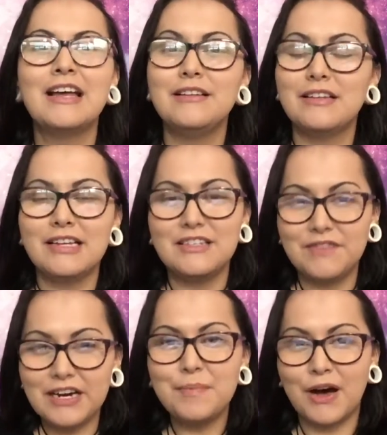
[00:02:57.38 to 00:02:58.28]
it's
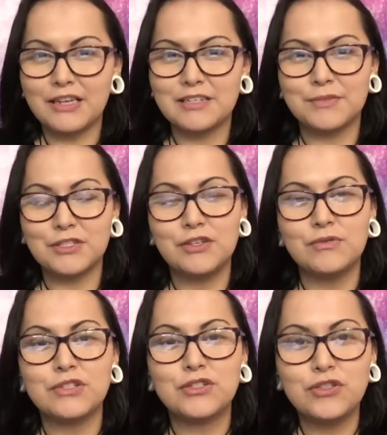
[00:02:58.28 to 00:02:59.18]
very possible to
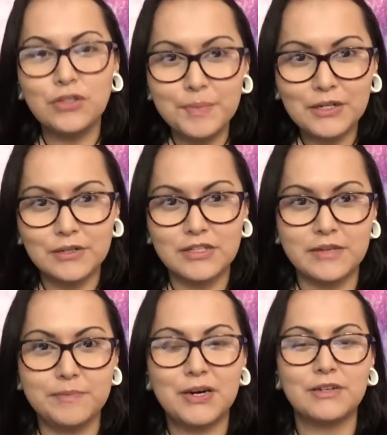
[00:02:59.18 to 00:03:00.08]
super closely
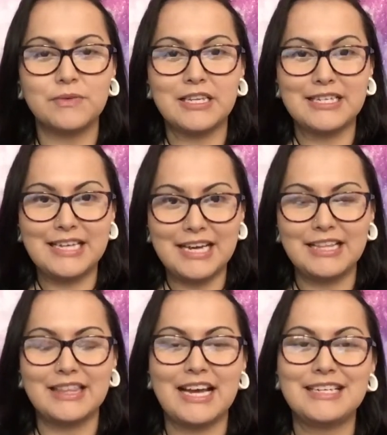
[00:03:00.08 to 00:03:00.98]
bond with a deck
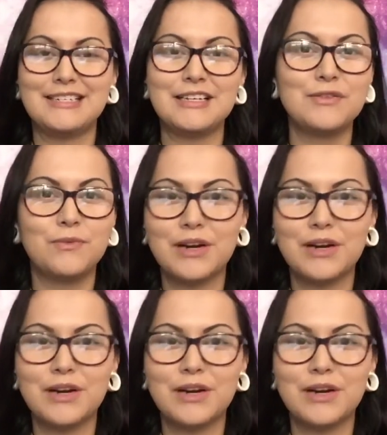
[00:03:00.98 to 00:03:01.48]
that doesn't want to